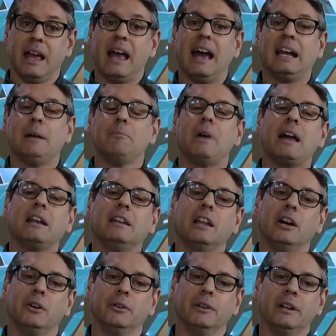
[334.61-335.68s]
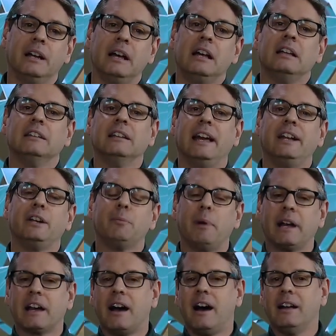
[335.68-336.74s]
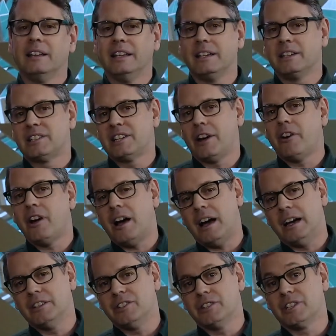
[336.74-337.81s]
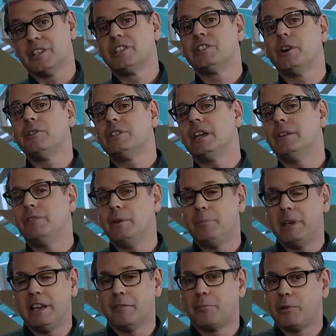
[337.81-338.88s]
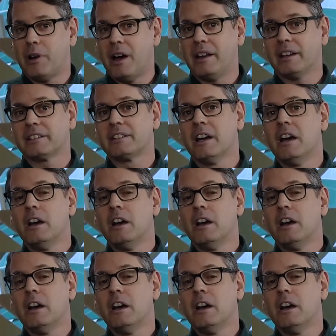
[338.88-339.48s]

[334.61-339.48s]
And I'm not alone. Later, my colleague, Sarah Hodges, Associate VP of Product,